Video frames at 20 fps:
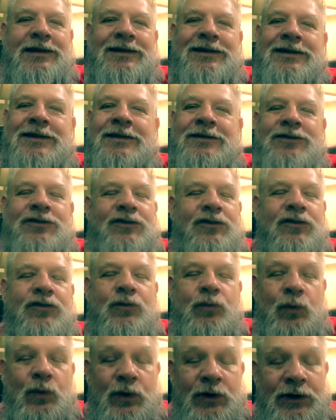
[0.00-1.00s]
It's
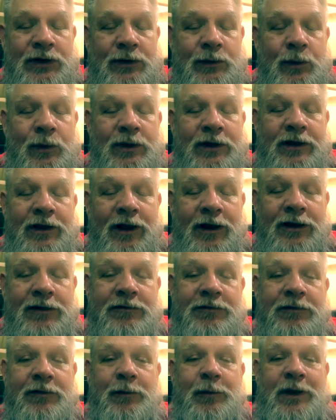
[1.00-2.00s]
just really, really hard
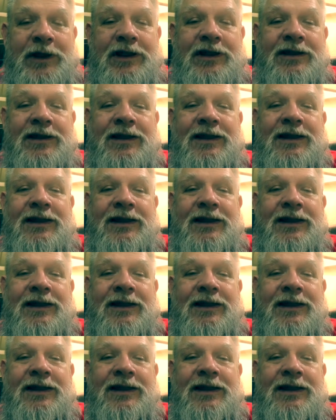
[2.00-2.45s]
for me.